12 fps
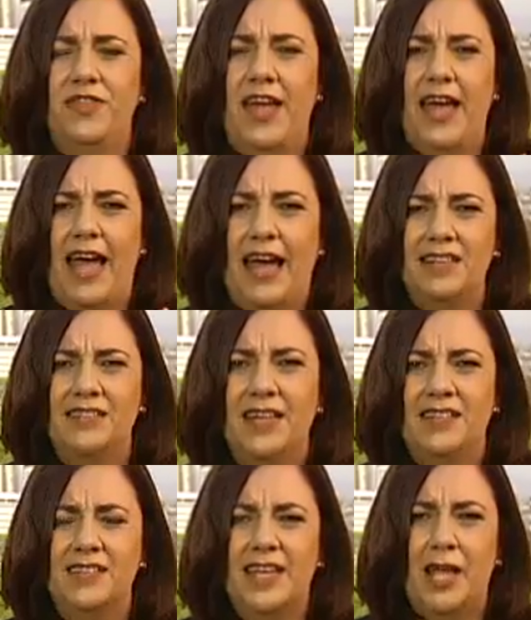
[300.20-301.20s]
their
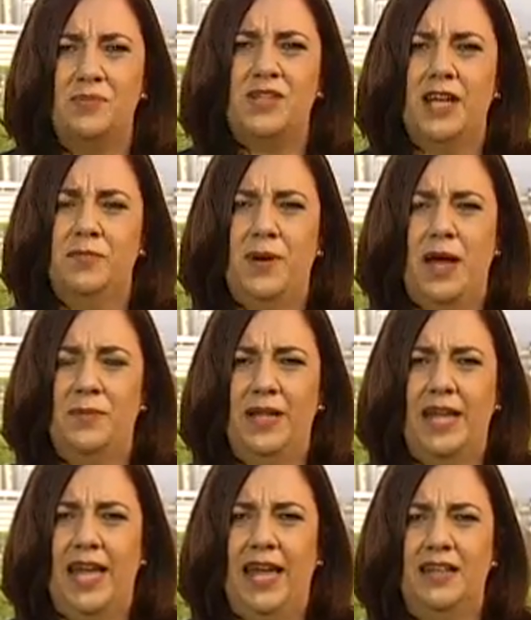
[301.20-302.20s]
assets kept in
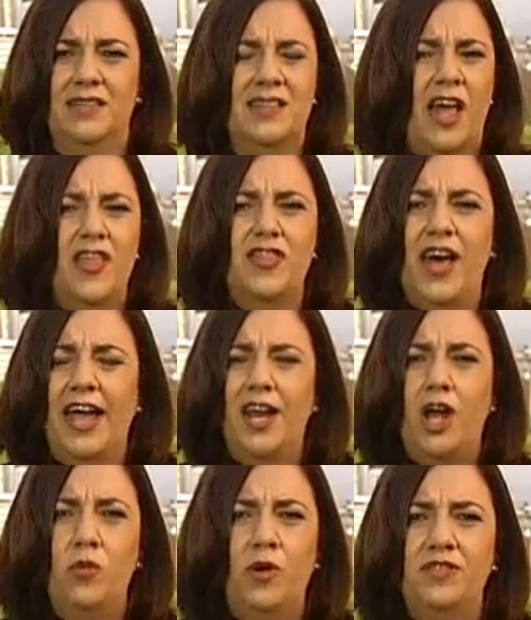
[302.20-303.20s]
public hands. They
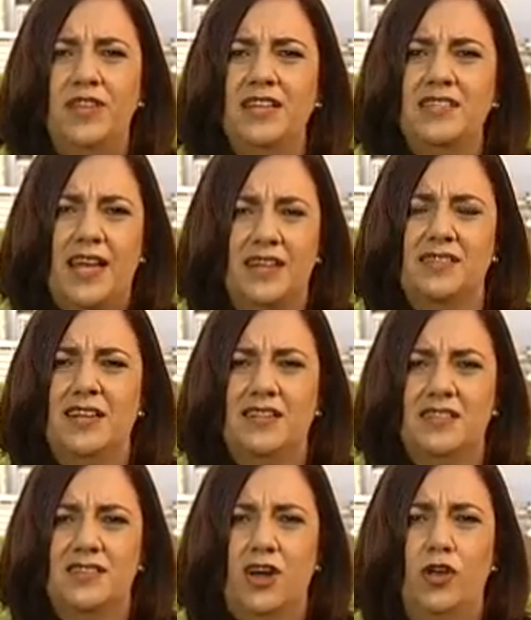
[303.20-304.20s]
don't want these
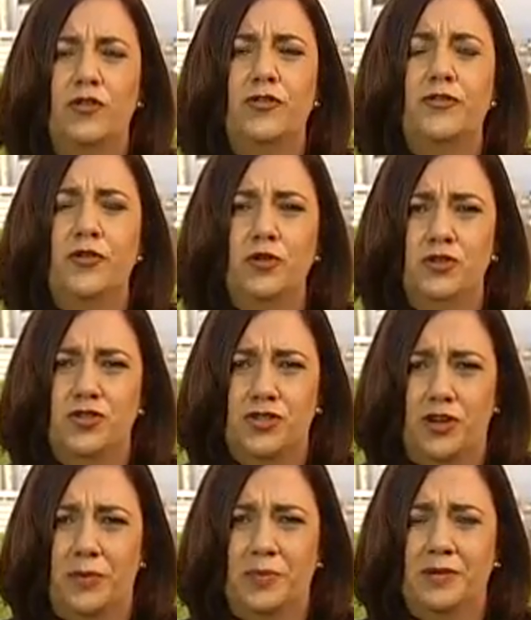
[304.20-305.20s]
assets sold, full stop.